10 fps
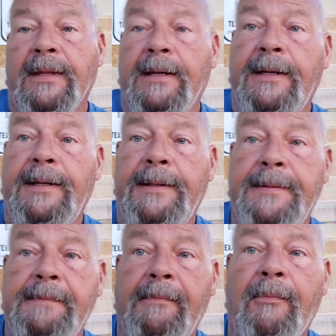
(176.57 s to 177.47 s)

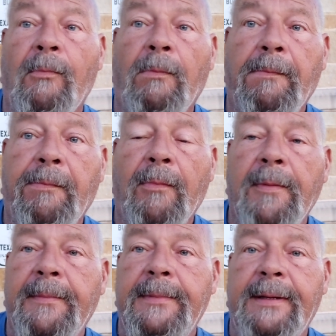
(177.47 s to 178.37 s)
and
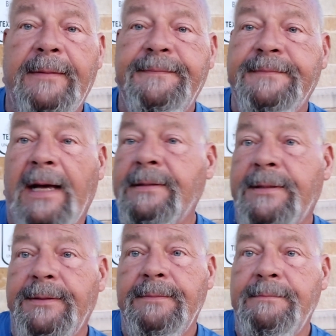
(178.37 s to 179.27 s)
I've got
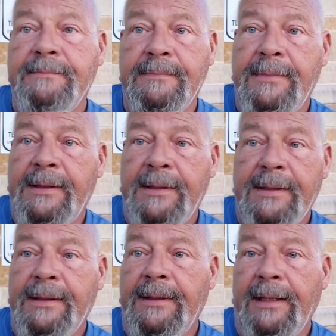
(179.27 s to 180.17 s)
to.
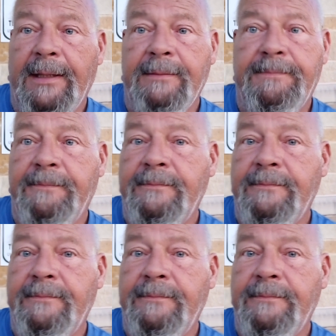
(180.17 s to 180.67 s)
And